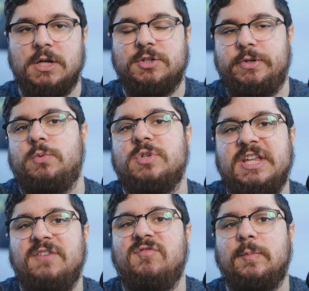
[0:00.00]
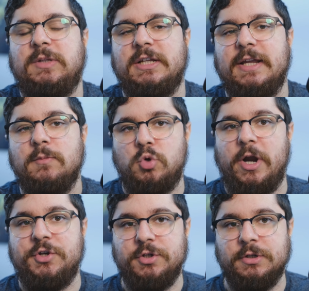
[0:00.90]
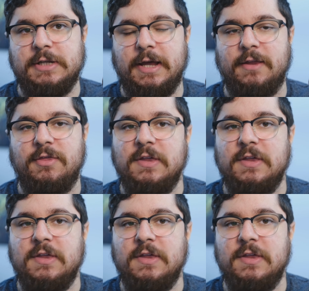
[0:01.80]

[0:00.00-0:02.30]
So you would give the player the impression that